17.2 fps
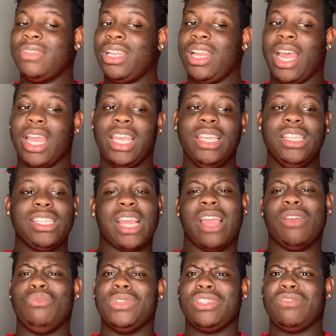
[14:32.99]
Like, he's
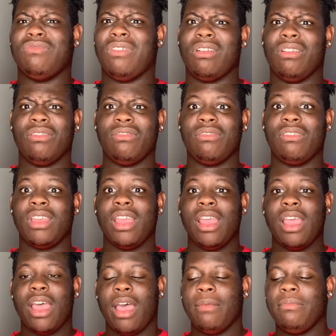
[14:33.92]
like, what's wrong?
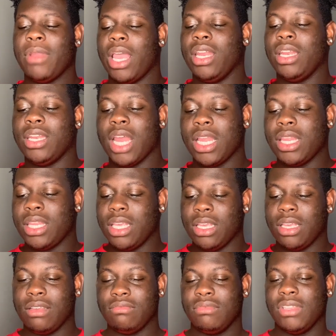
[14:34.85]
I'm like,
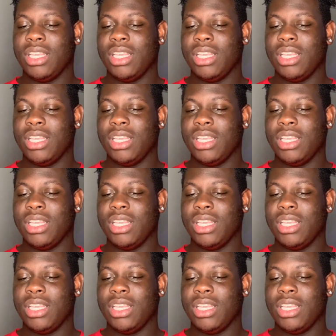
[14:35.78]
nothing.